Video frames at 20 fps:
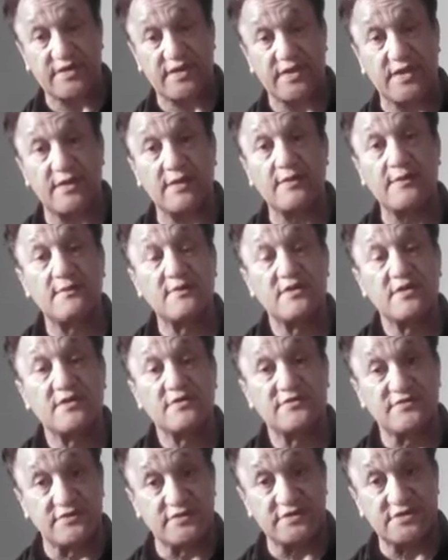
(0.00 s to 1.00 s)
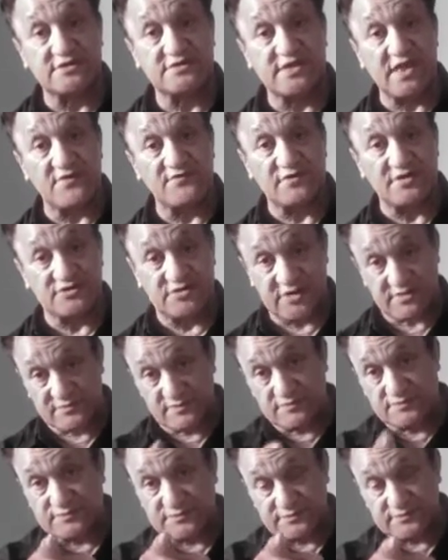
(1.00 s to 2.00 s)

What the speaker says: here, through these Governor Generals,